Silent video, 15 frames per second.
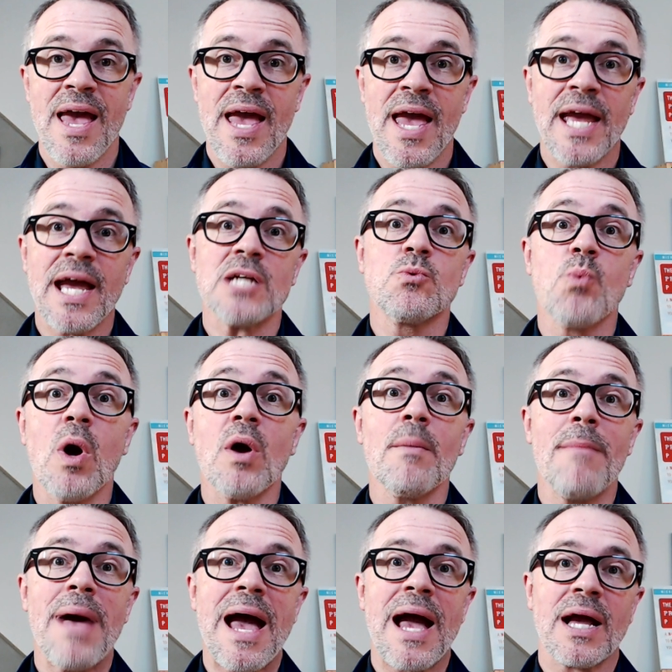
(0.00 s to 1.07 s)
Hey guys,
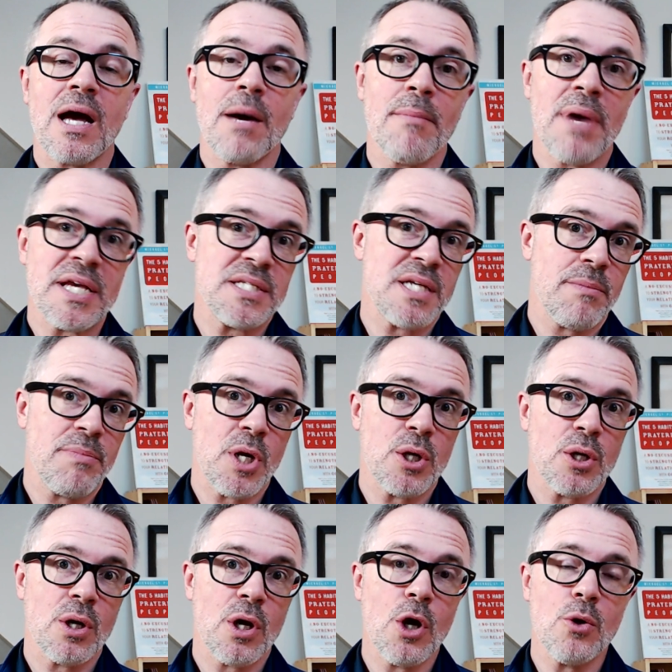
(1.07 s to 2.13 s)
welcome back. I'm Mike St. Pierre,
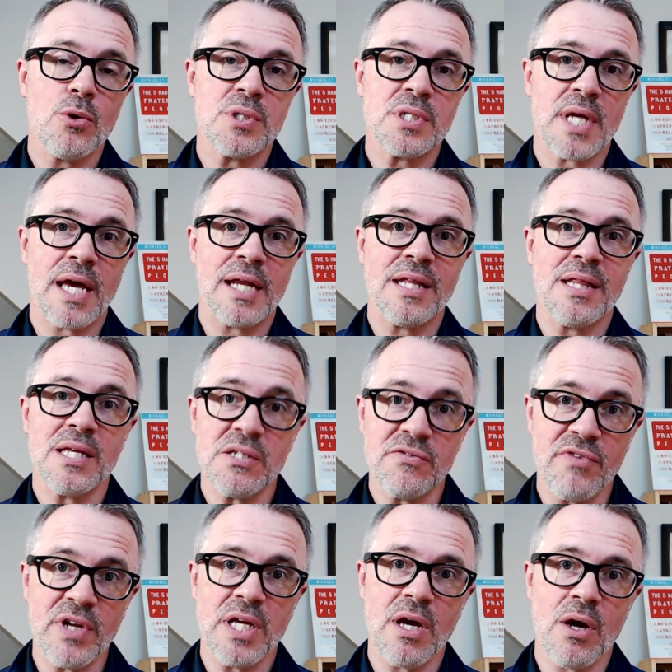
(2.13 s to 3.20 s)
your host, and in this
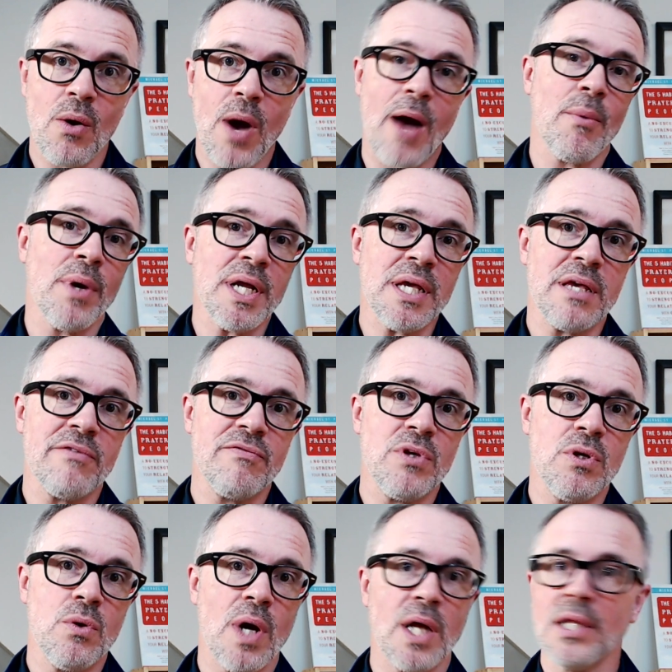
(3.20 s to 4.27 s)
video, I want to give
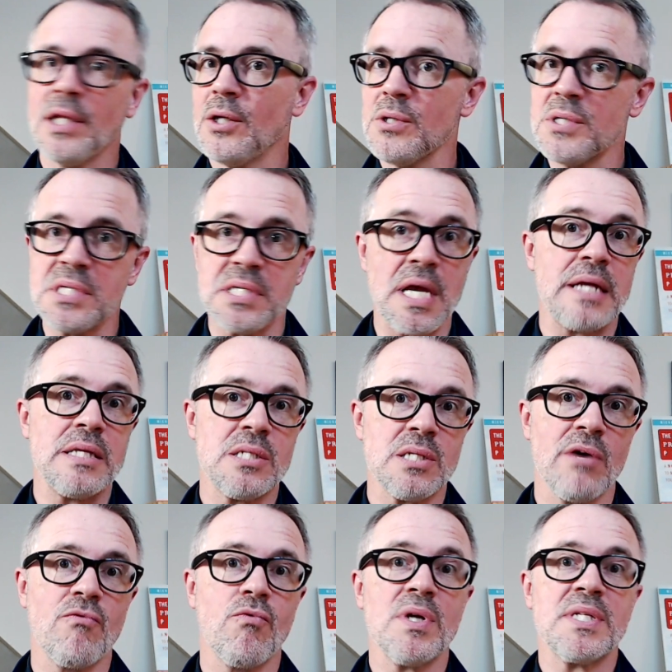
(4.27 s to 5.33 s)
you a little sense
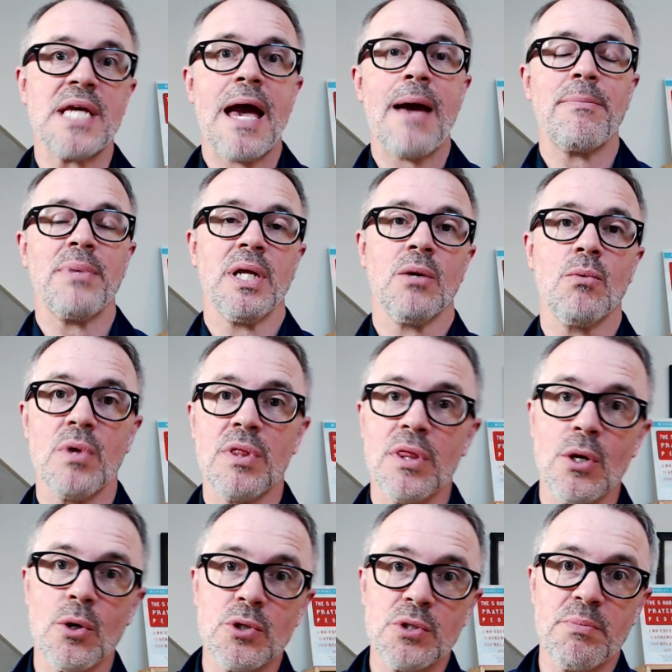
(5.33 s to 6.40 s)
of what's happening with
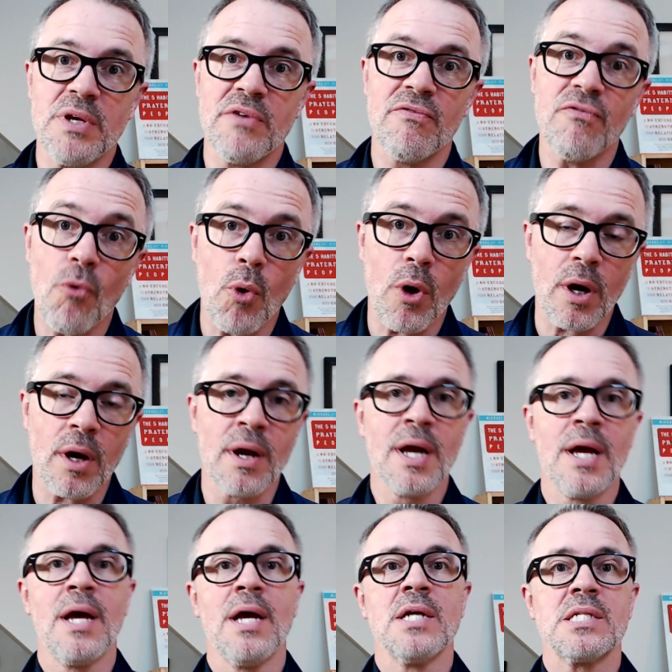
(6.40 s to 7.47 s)
Nozbe 4.
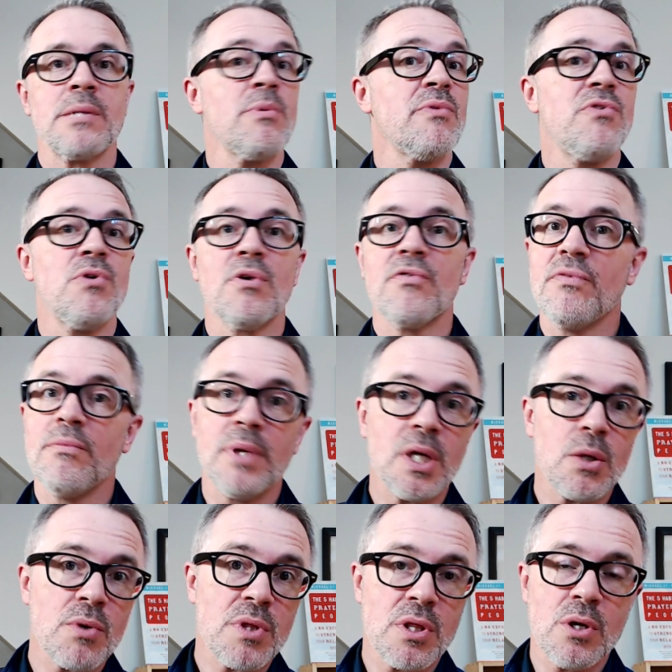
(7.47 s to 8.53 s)
Some of you are
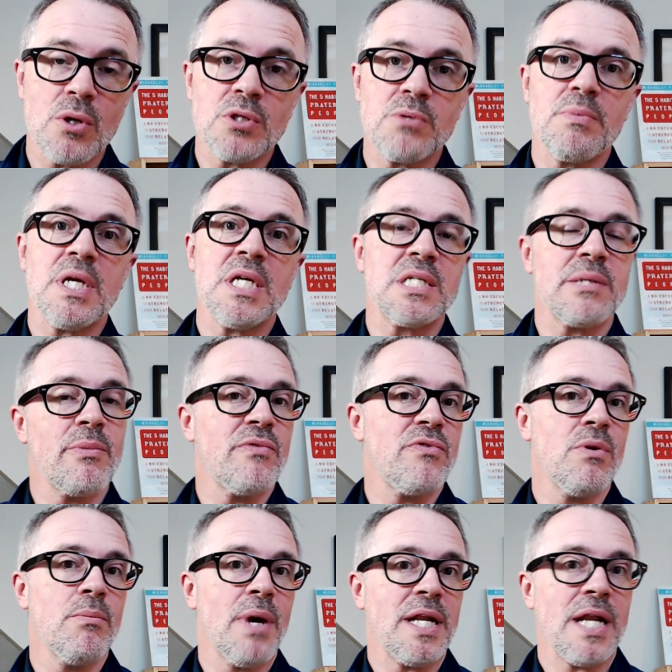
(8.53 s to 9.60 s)
familiar with Nozbe, some of
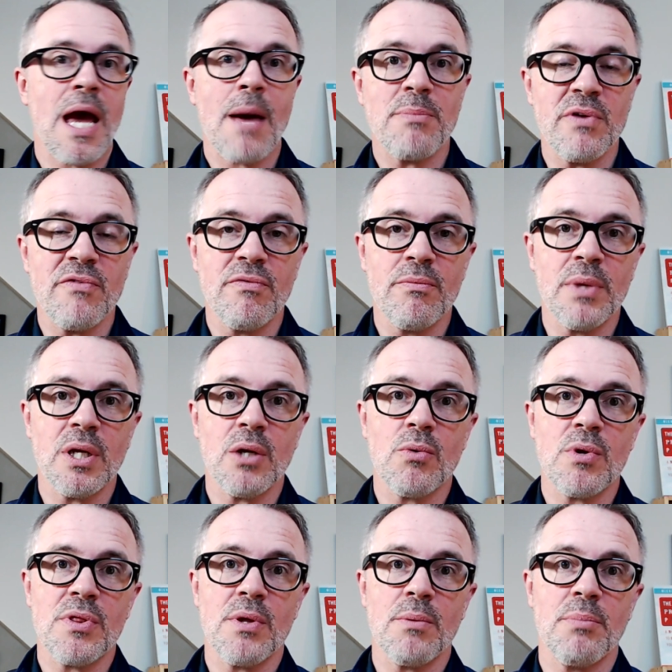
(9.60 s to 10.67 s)
you might not be familiar
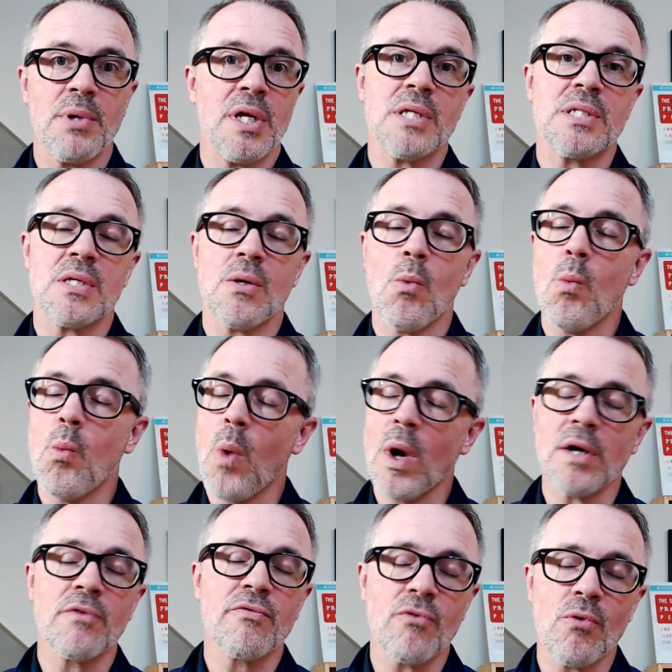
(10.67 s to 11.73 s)
with it, but it's a
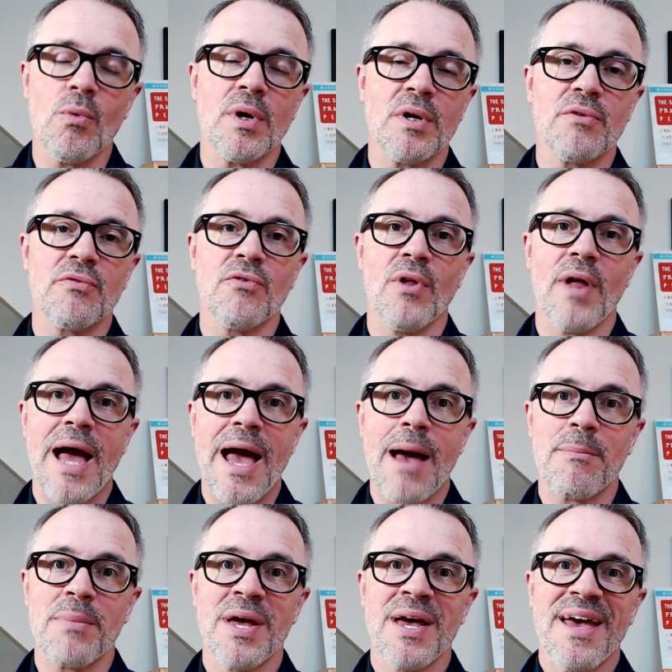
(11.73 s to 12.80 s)
wonderful, wonderful
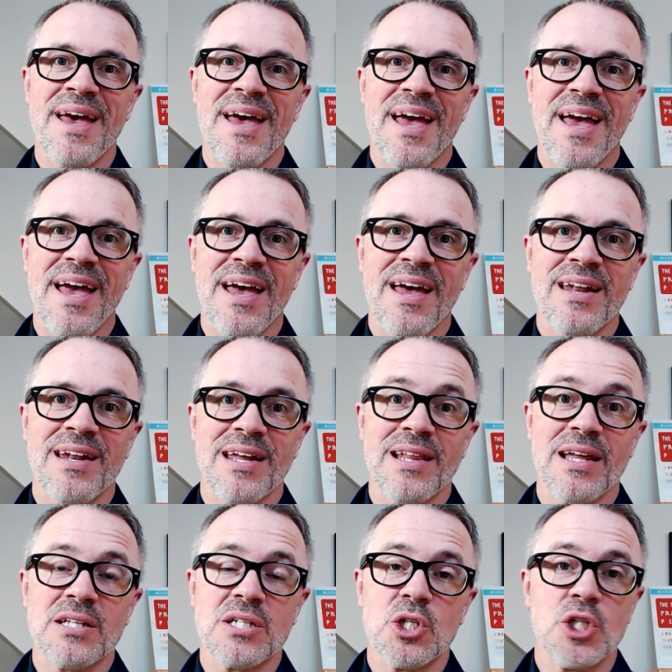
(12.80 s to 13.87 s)
app. And I'd
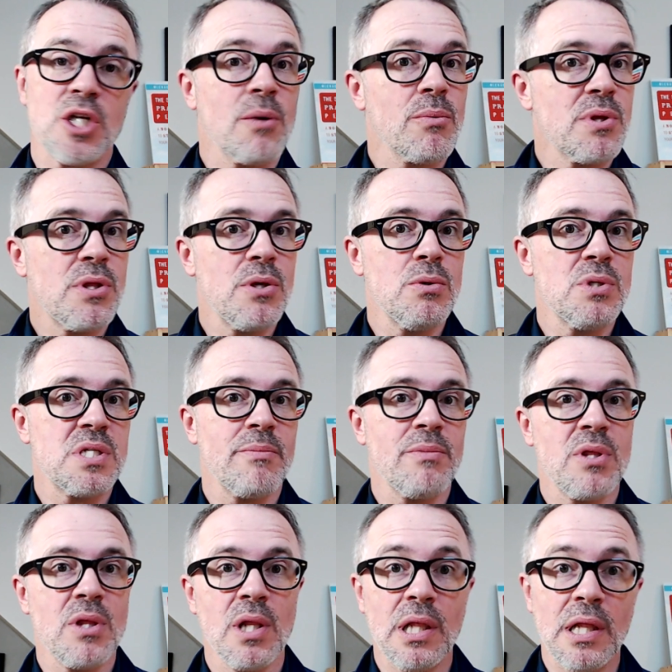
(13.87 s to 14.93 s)
like to share with you some
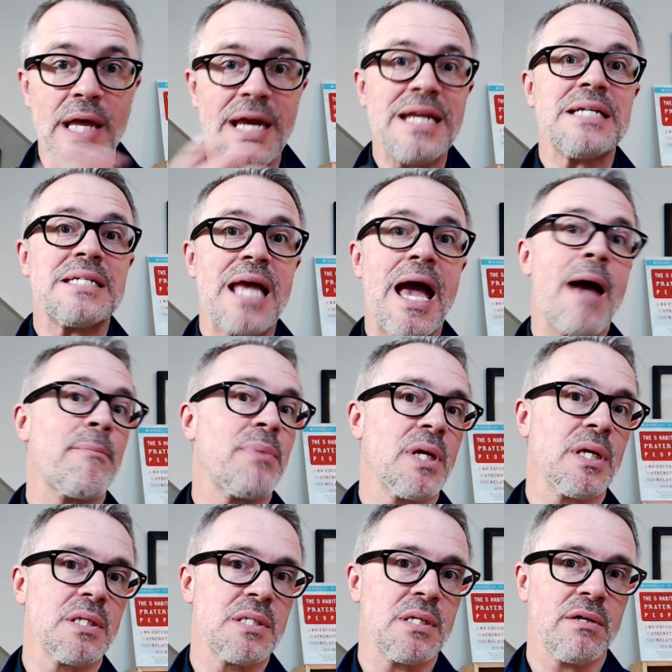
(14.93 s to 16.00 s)
of the latest
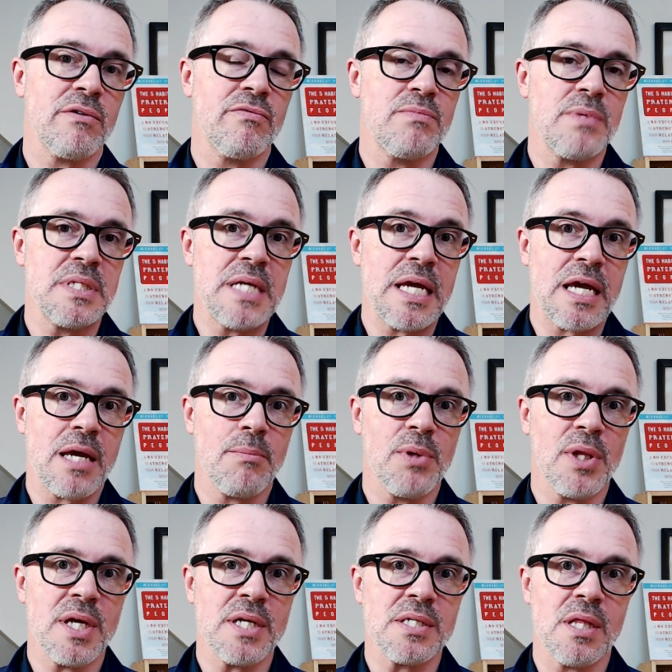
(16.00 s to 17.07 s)
happenings that have been taking
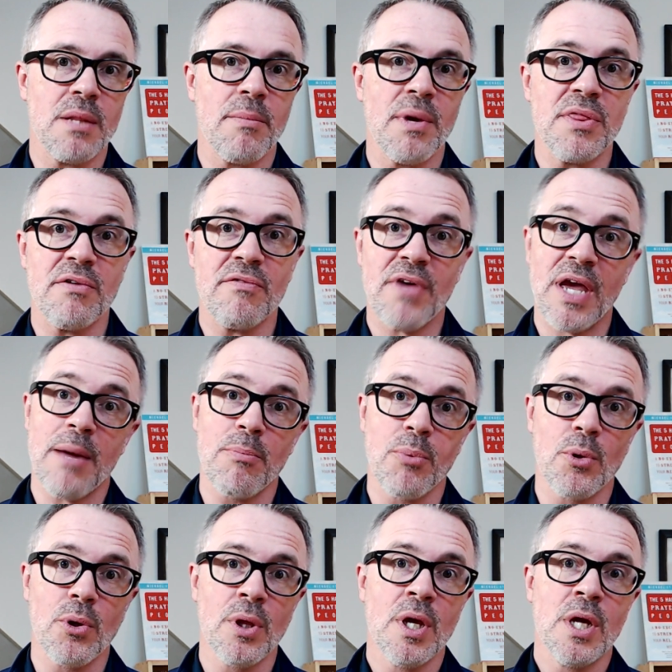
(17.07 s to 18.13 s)
place in the month of
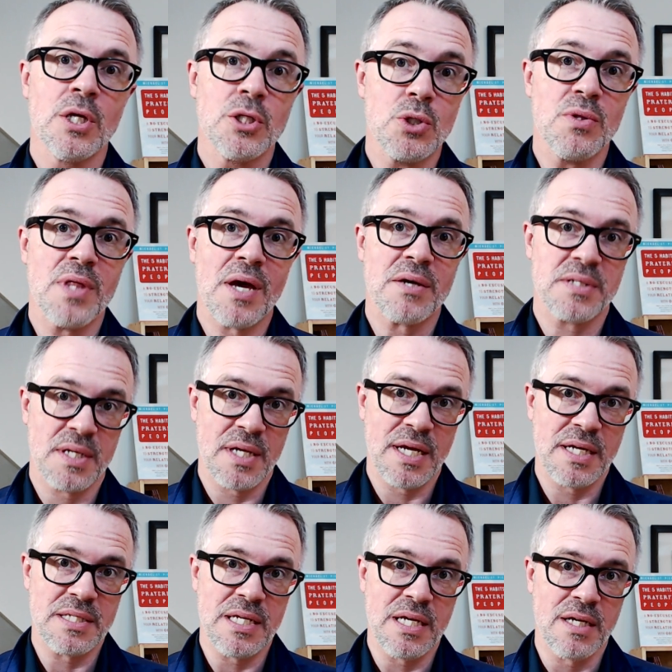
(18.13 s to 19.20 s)
April
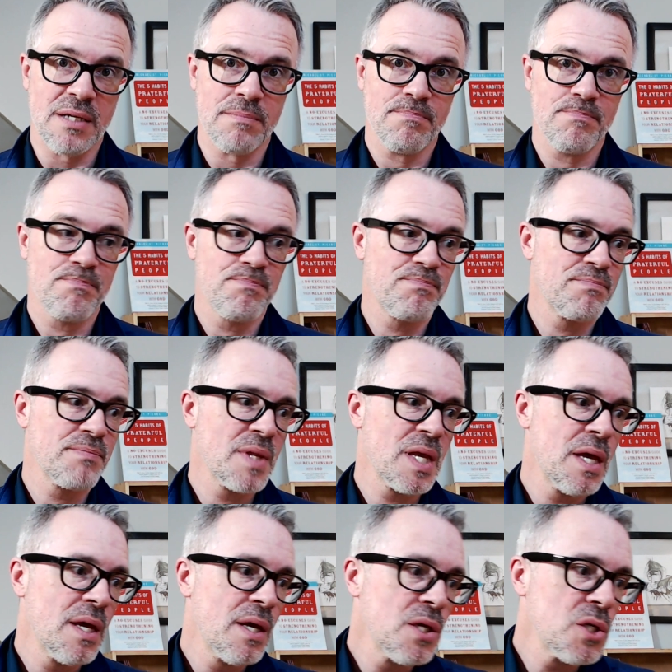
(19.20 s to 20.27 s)
2019.
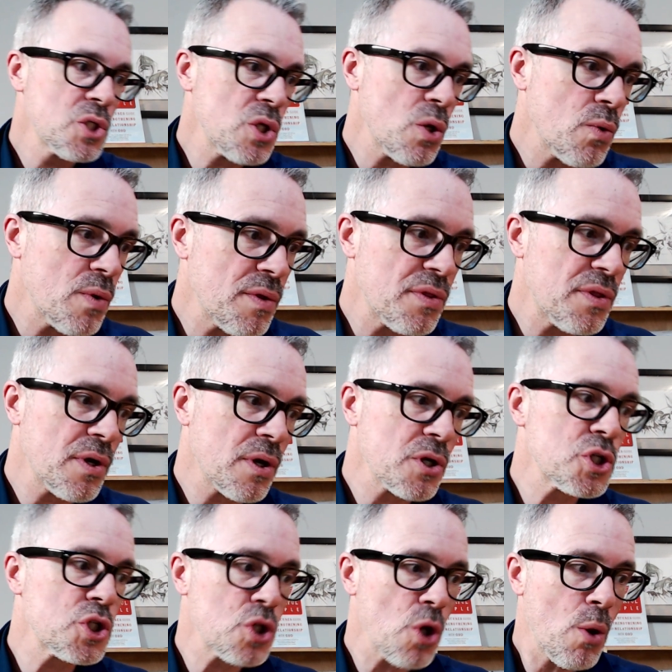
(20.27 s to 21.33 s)
So there are
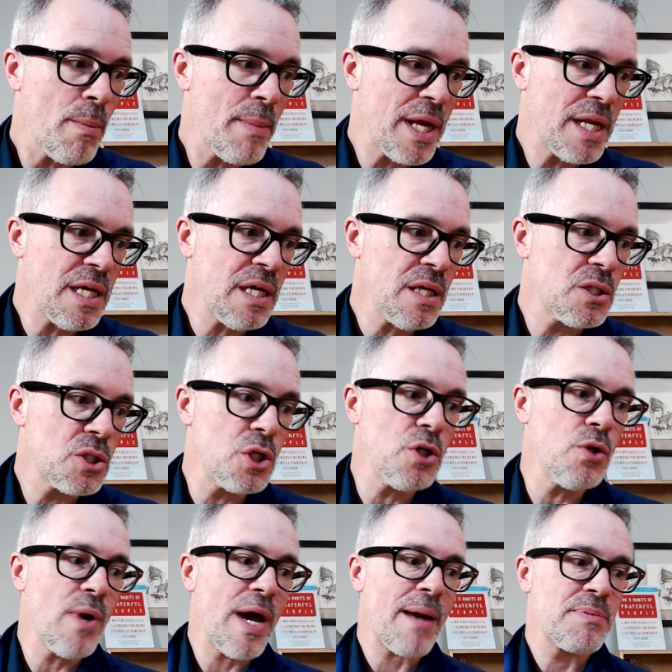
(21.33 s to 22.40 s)
so many
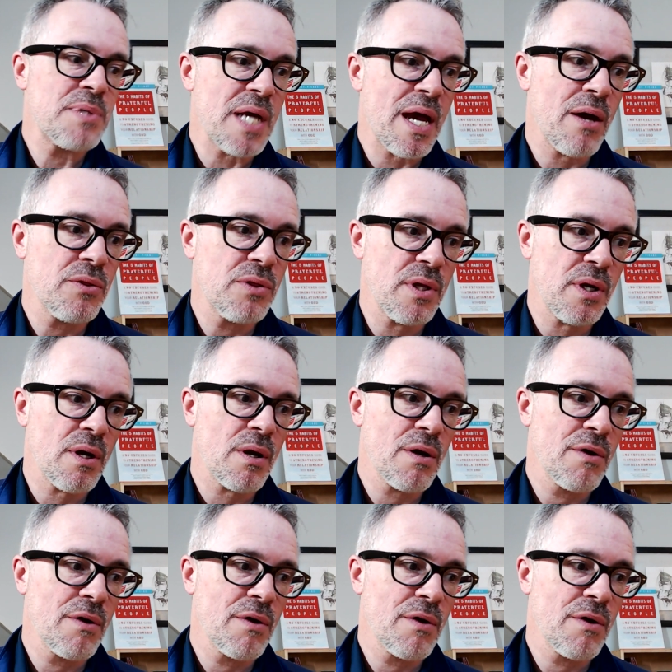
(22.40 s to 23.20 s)
to-do apps out there,